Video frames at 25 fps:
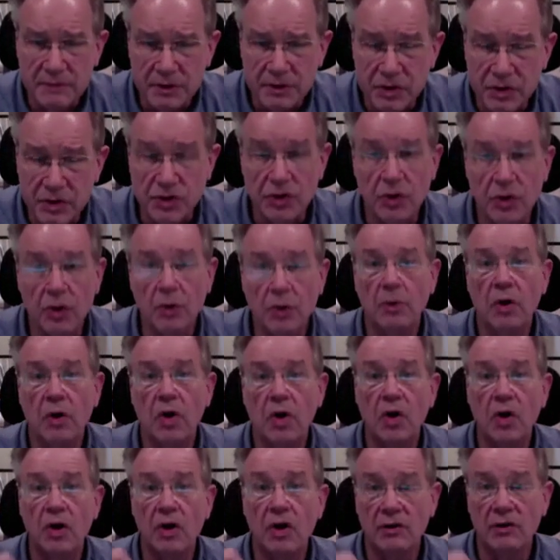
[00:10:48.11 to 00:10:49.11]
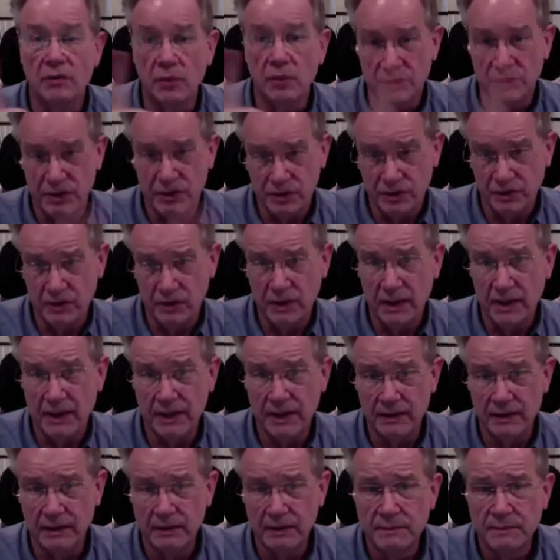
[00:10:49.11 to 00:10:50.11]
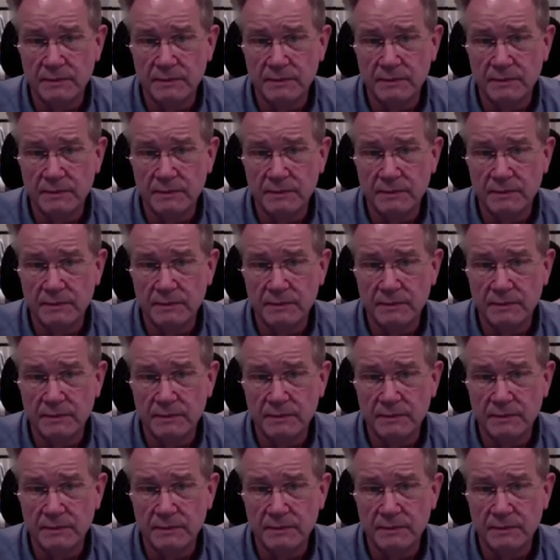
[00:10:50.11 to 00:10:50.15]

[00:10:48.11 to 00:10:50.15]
Show them all of what you got